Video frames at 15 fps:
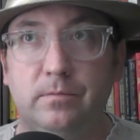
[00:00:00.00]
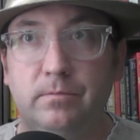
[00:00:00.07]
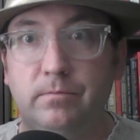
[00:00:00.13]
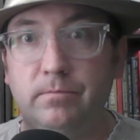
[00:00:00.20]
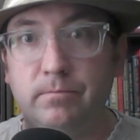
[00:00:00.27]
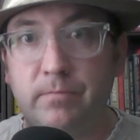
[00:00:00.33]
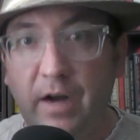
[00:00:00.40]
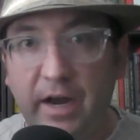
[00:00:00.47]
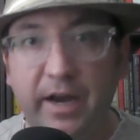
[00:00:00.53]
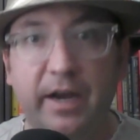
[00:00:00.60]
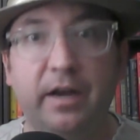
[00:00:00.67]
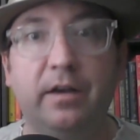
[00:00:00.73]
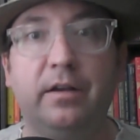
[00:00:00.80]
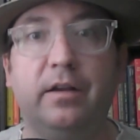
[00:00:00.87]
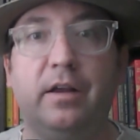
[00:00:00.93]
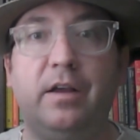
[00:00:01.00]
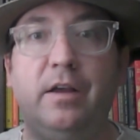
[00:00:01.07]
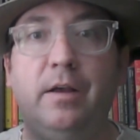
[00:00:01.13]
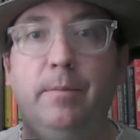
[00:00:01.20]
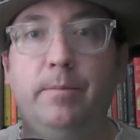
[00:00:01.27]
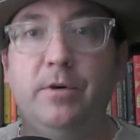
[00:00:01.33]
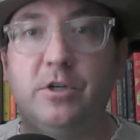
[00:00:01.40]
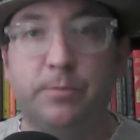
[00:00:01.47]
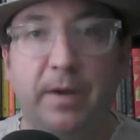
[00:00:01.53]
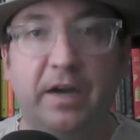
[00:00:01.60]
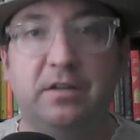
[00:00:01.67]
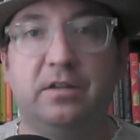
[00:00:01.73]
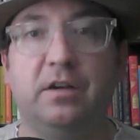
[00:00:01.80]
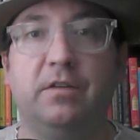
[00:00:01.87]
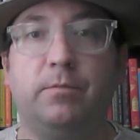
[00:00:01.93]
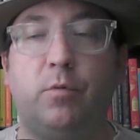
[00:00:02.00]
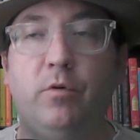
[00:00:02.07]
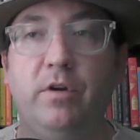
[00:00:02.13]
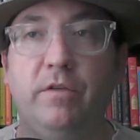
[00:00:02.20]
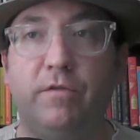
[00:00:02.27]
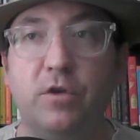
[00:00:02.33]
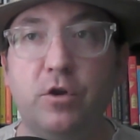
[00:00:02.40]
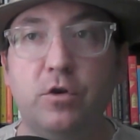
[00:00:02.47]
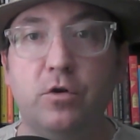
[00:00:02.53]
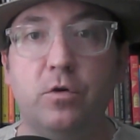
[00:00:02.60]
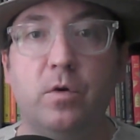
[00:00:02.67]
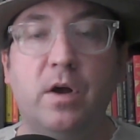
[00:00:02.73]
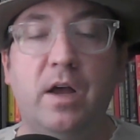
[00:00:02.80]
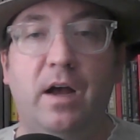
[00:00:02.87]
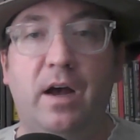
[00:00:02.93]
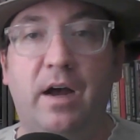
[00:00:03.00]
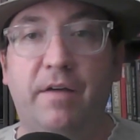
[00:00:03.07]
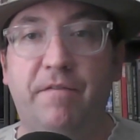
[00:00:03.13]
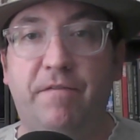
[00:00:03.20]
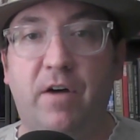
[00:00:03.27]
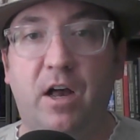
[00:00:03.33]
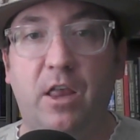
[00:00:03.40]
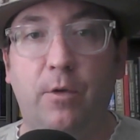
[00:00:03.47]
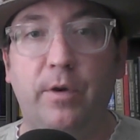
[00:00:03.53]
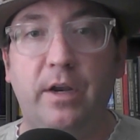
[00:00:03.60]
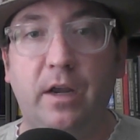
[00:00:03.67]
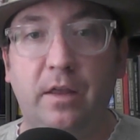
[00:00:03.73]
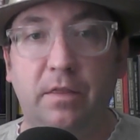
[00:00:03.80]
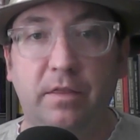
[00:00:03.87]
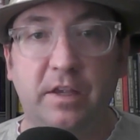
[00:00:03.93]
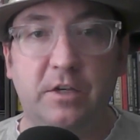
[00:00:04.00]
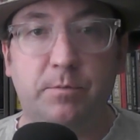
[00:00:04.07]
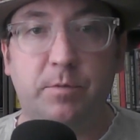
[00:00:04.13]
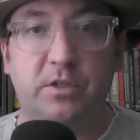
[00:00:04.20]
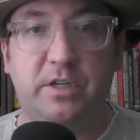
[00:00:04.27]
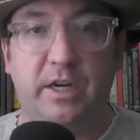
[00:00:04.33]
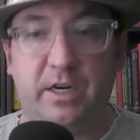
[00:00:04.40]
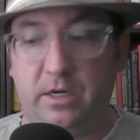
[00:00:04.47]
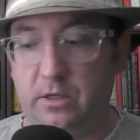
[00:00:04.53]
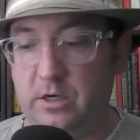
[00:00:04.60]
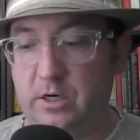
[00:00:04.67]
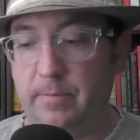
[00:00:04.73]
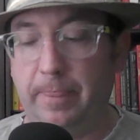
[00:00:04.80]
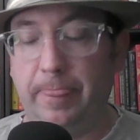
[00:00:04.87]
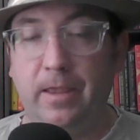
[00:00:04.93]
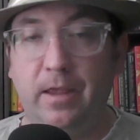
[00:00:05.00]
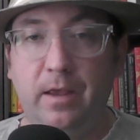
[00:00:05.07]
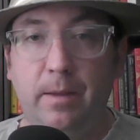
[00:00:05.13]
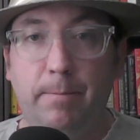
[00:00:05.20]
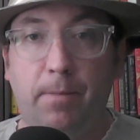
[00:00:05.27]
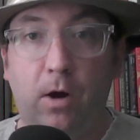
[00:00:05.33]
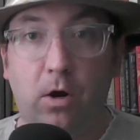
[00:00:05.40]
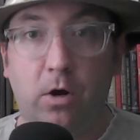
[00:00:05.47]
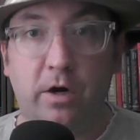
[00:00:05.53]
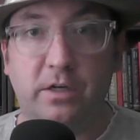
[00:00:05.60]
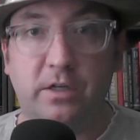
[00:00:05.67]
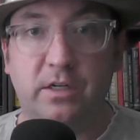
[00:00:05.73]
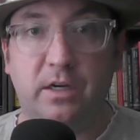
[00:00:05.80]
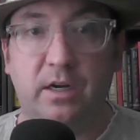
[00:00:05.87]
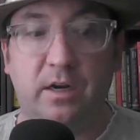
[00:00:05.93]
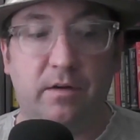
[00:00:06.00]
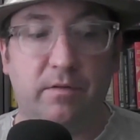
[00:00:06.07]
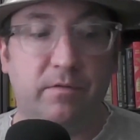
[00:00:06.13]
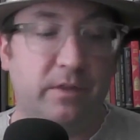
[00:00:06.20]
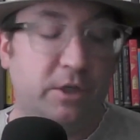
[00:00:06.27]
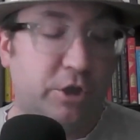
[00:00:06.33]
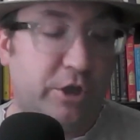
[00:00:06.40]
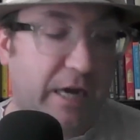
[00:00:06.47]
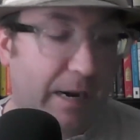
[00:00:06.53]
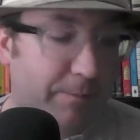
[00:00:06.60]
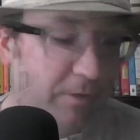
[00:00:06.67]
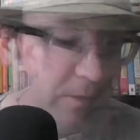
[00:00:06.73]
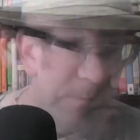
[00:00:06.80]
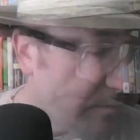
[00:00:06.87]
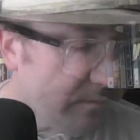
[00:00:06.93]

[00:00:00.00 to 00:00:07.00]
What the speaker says: mind, perspective, point of view I'm following in this particular part of the chapter.